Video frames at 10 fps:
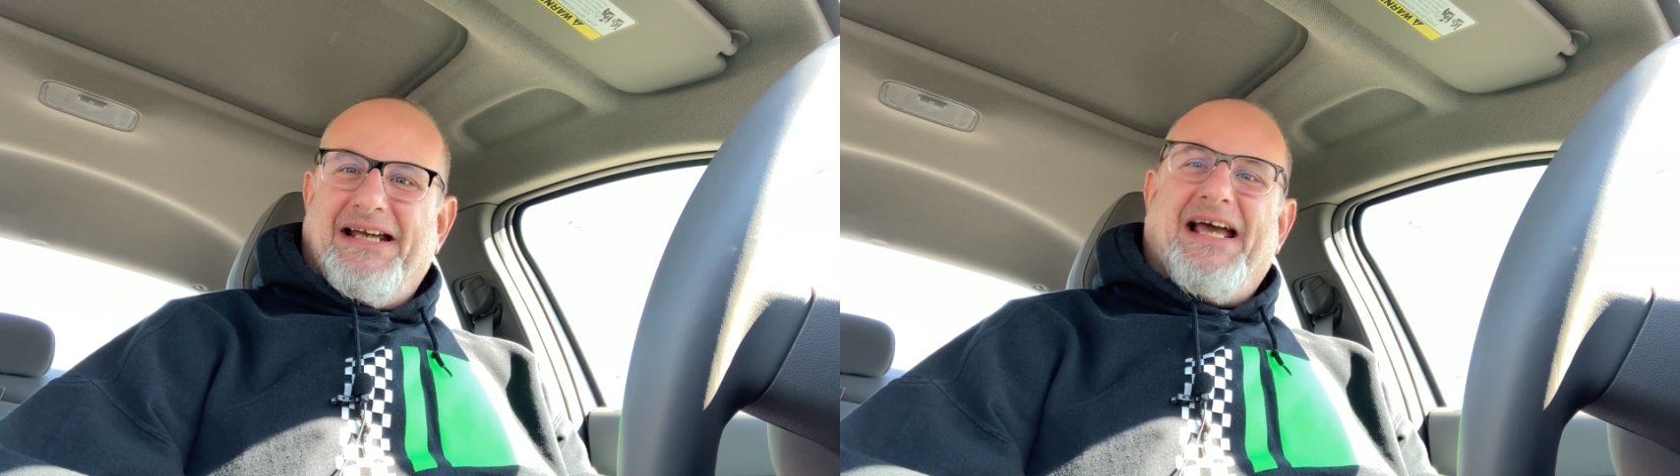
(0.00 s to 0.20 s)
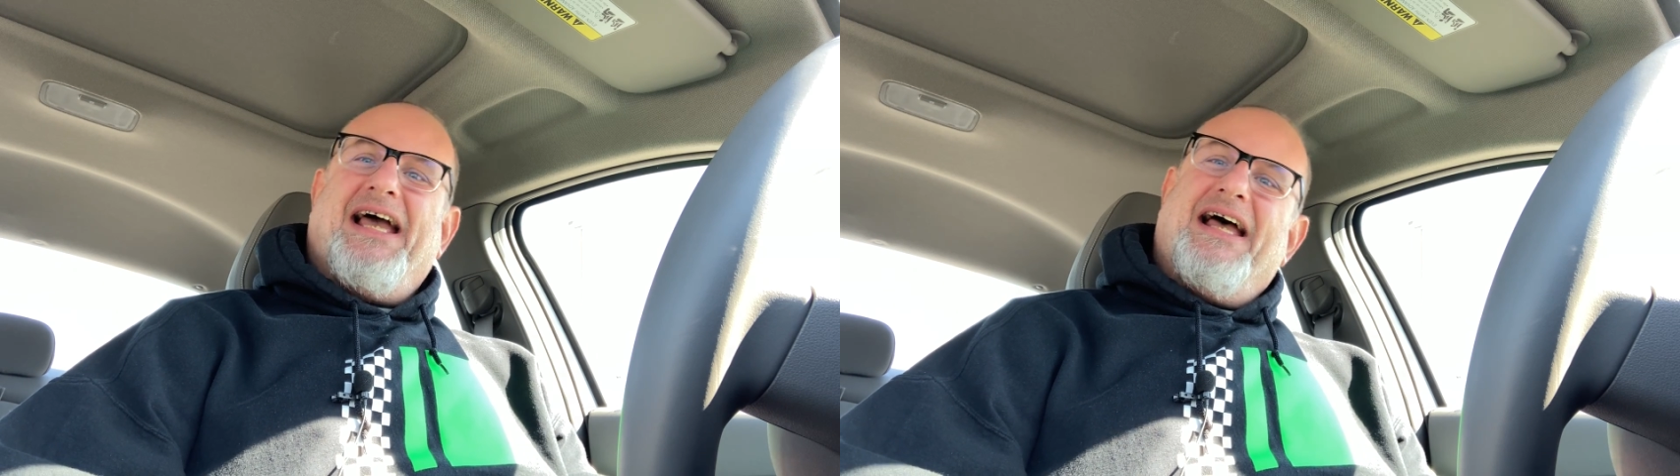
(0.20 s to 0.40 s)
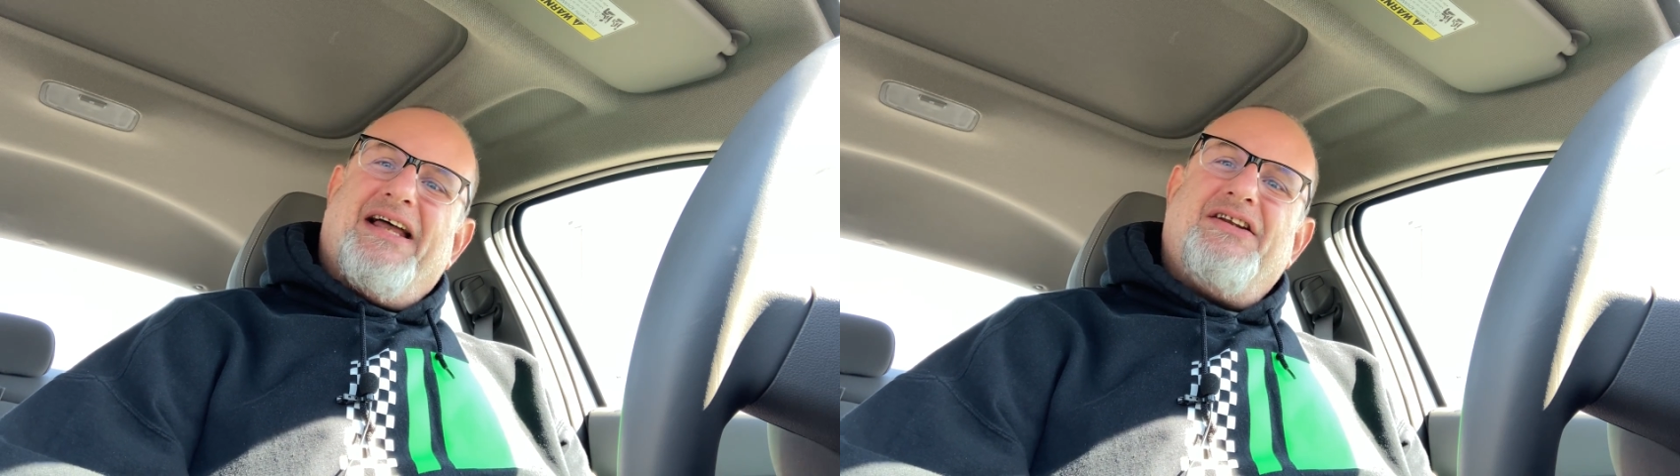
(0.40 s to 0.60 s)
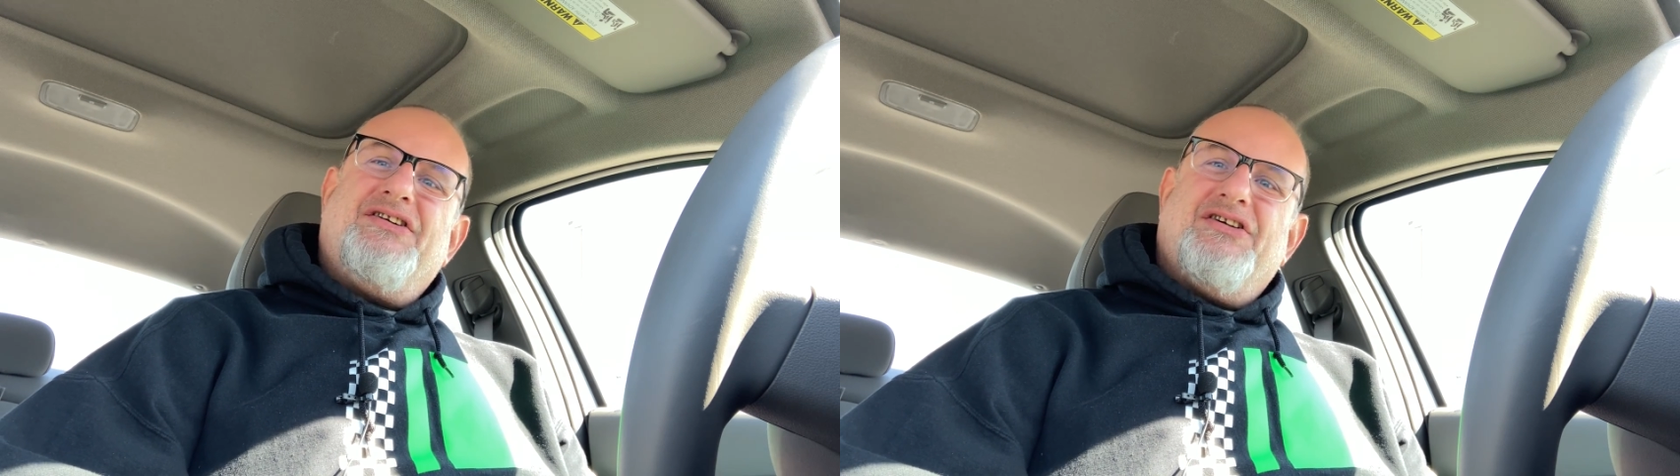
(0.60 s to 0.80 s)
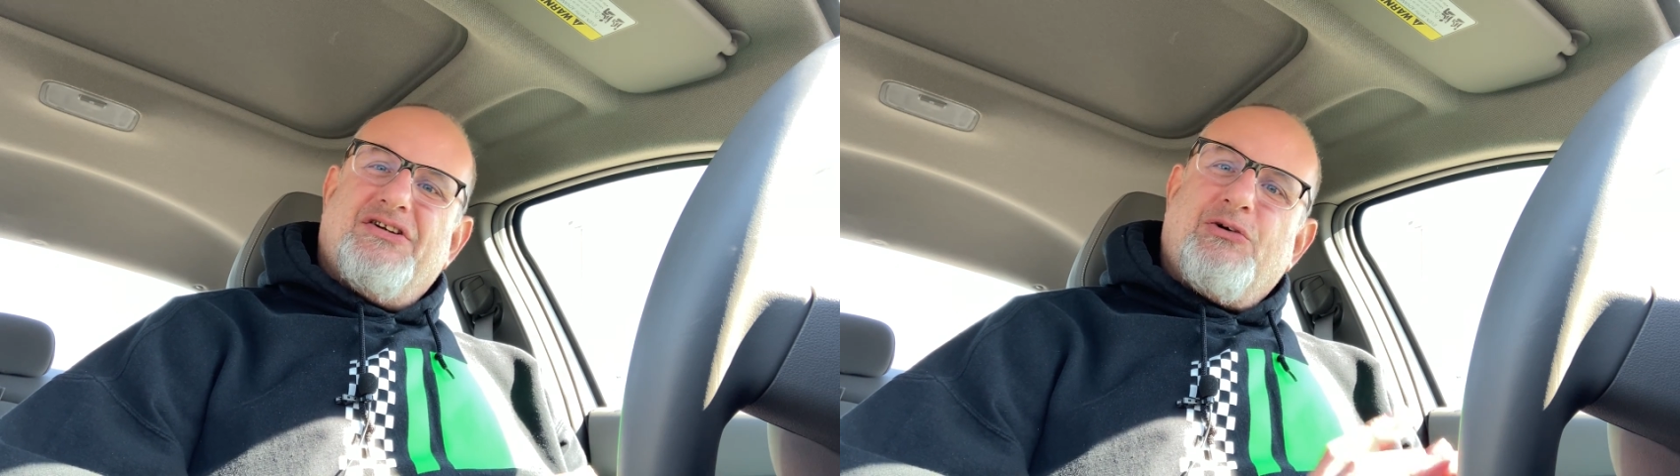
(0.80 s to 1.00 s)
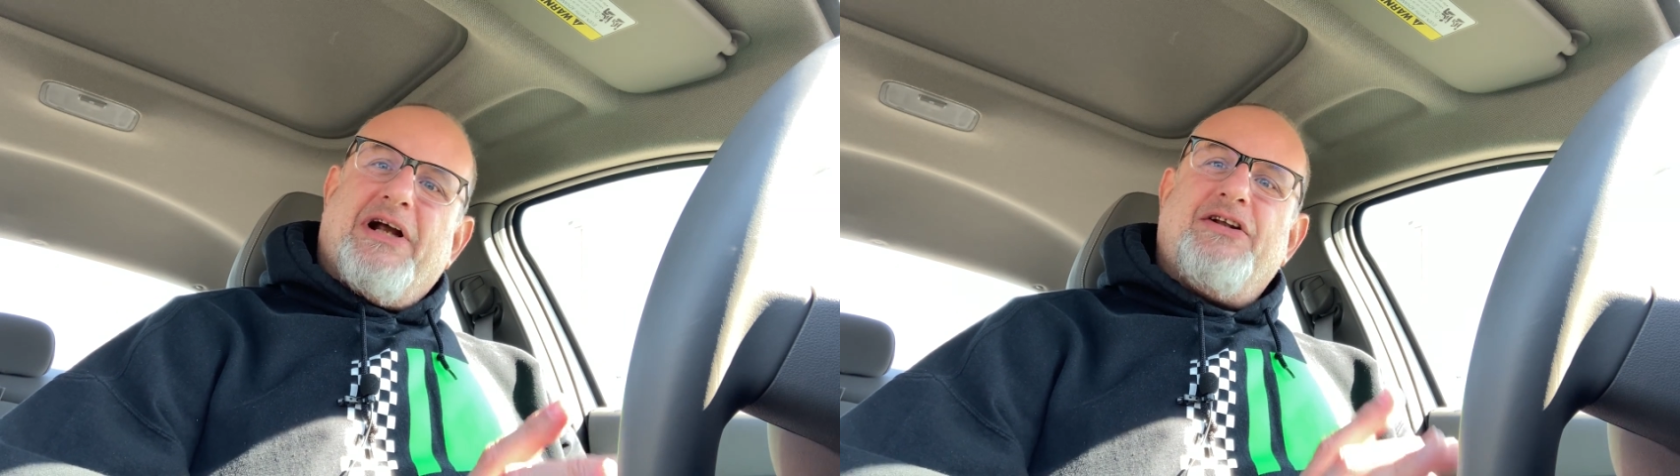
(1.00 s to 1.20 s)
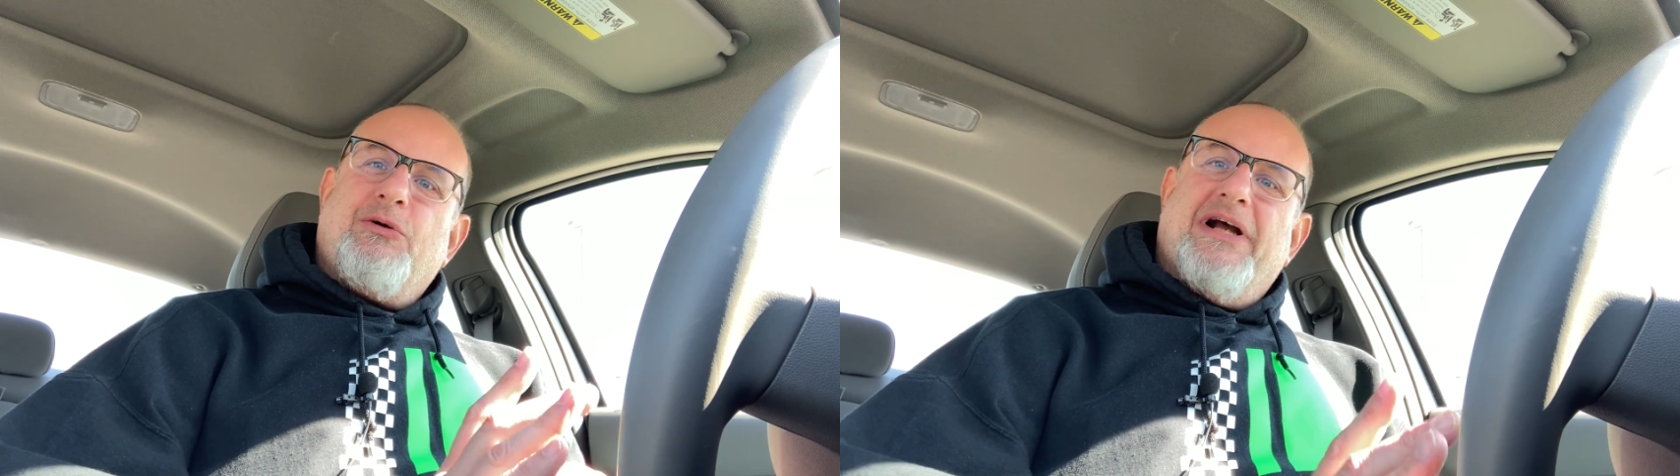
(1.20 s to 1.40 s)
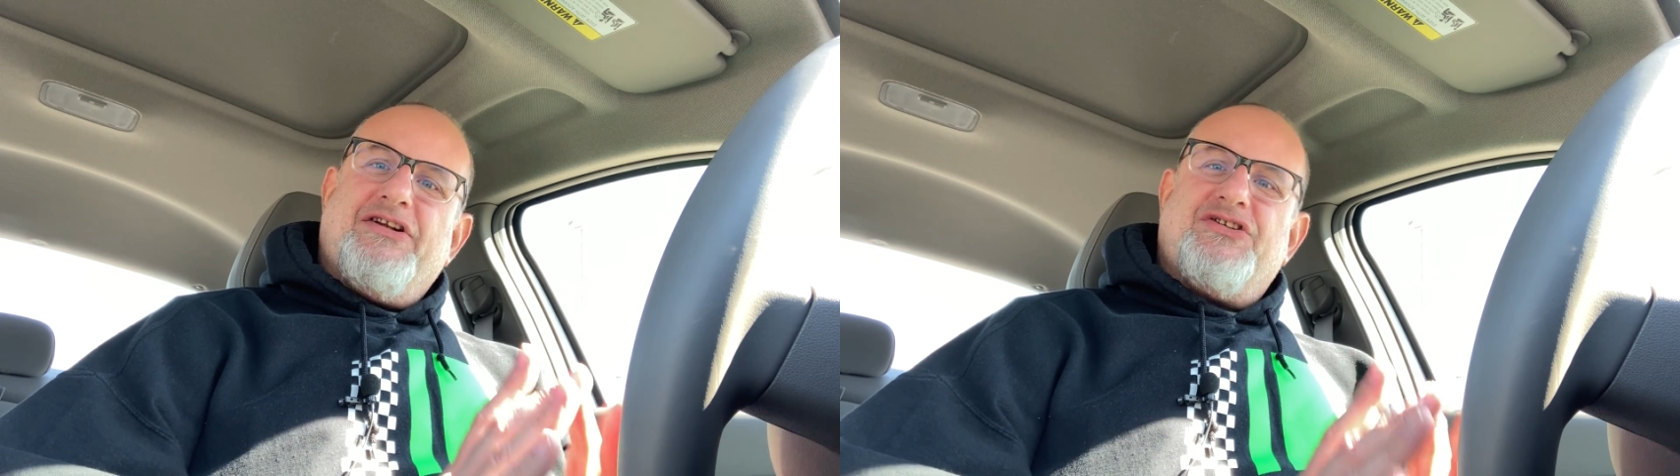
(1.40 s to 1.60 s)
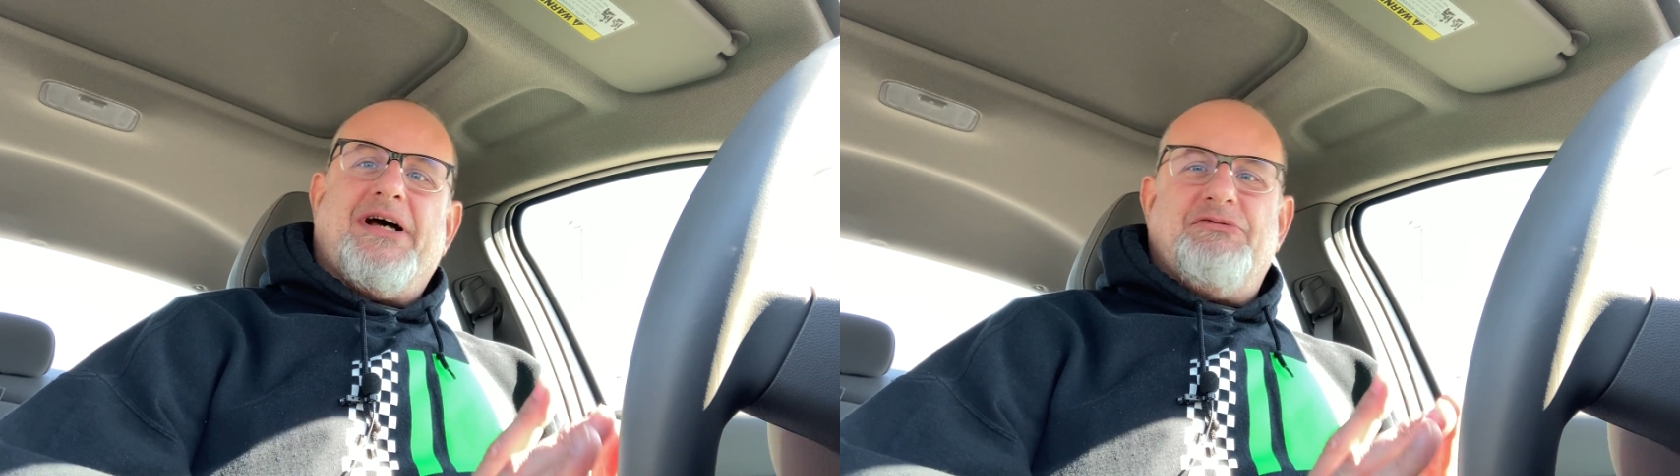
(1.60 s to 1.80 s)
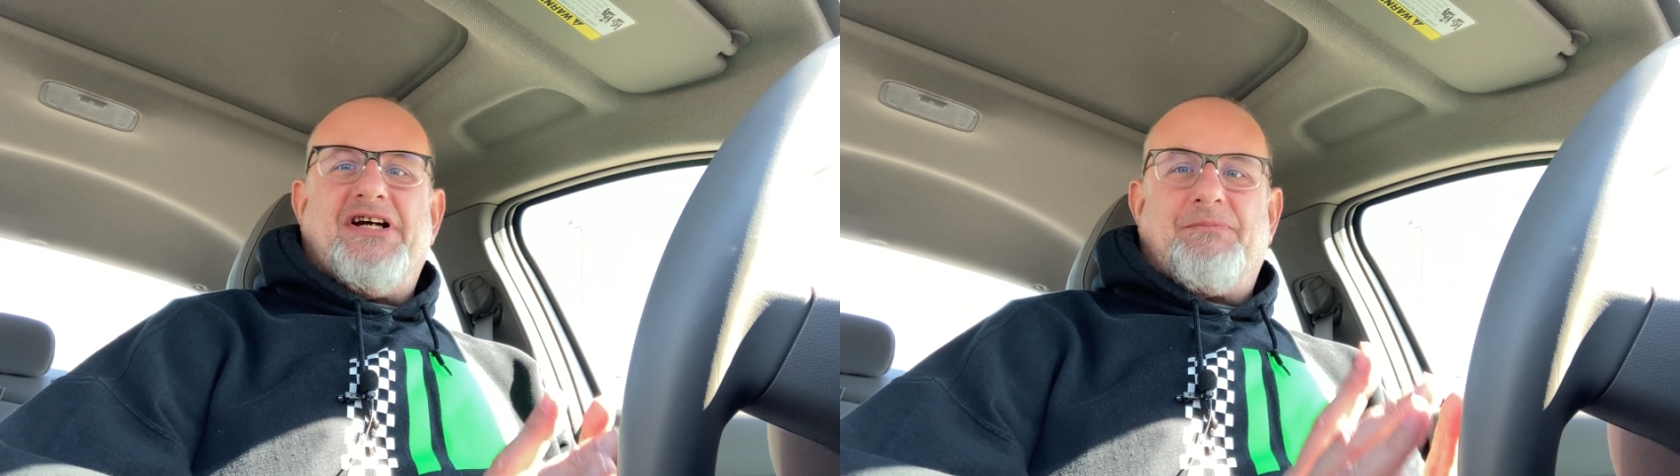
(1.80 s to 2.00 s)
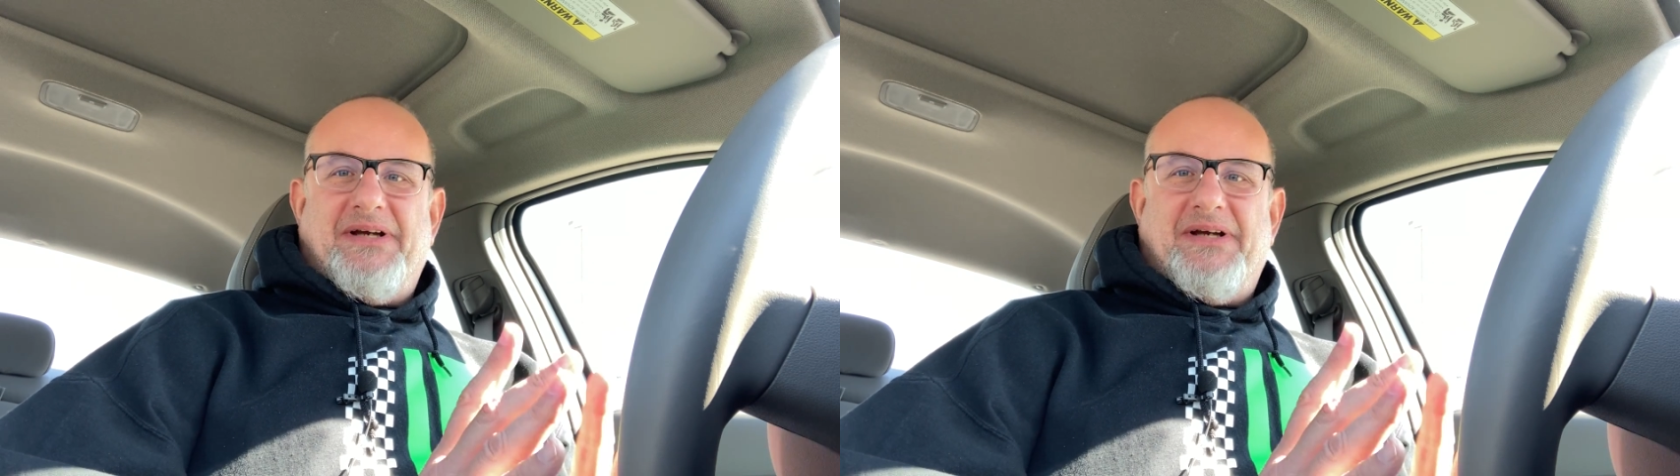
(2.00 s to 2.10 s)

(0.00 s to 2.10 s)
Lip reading: and great subject